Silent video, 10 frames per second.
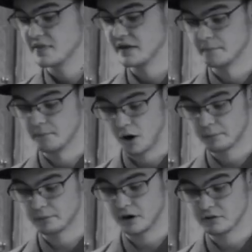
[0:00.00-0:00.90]
I just
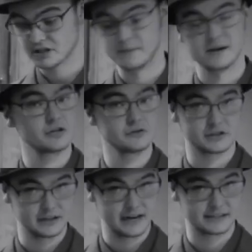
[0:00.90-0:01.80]
don't know if that will be
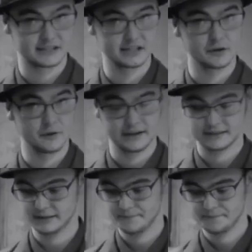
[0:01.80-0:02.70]
possible given the
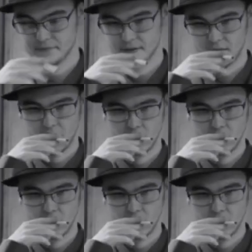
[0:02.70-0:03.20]
trajectory